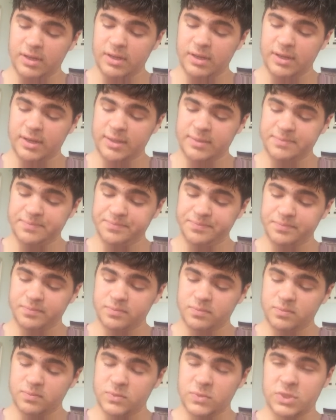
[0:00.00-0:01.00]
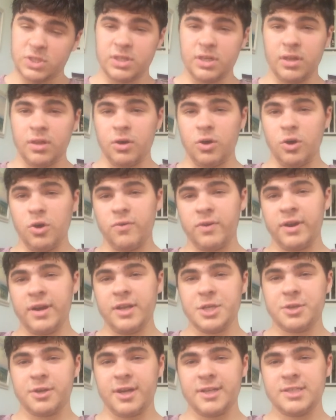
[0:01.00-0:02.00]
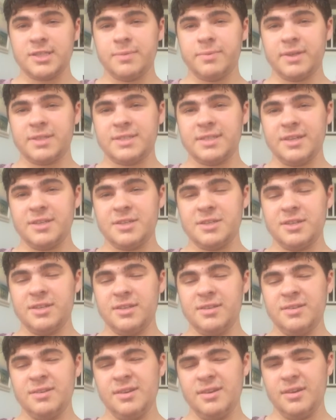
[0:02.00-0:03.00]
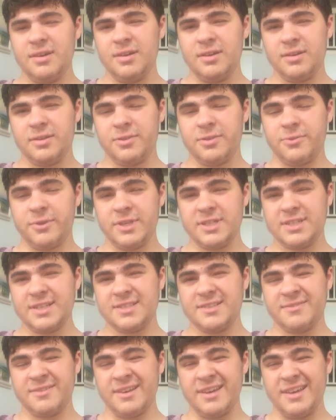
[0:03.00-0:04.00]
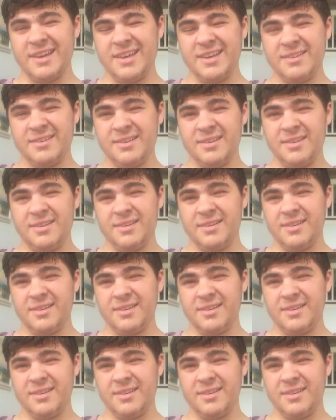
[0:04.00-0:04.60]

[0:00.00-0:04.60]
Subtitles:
it? Still overhead tricep extension, 3 sets of 8.